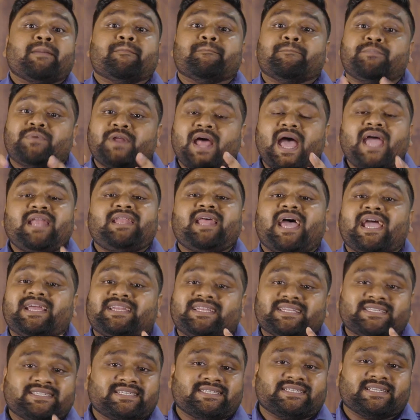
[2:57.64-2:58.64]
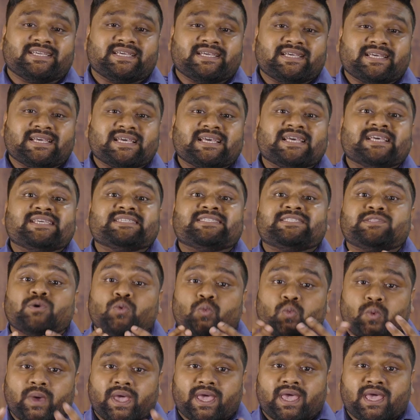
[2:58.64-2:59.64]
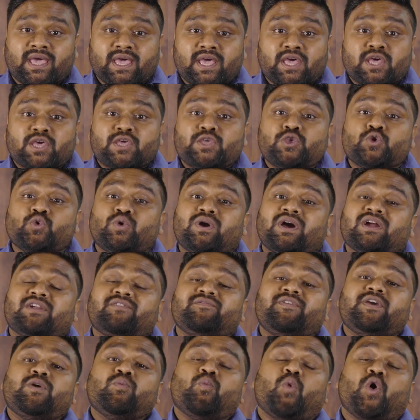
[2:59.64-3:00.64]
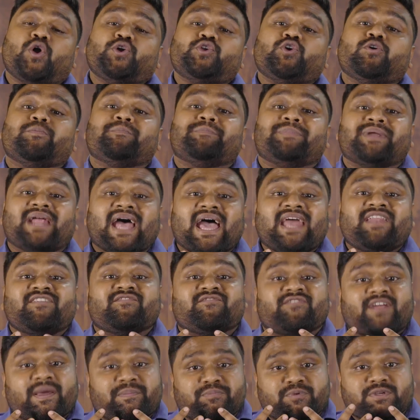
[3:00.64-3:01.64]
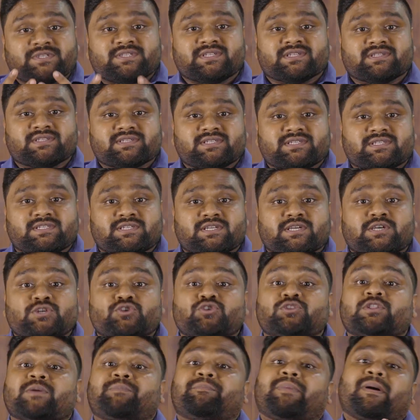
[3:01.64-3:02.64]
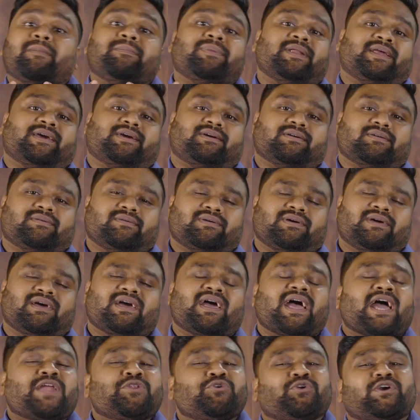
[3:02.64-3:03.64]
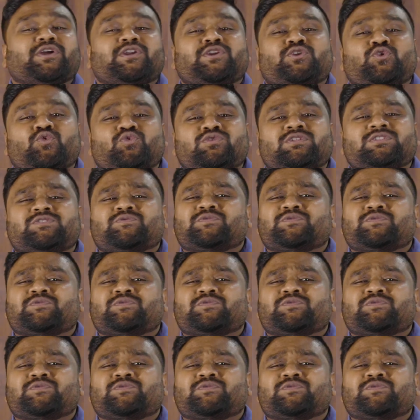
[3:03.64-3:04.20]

Brand identity is the way you convey what your brand represents to the public, and you can do this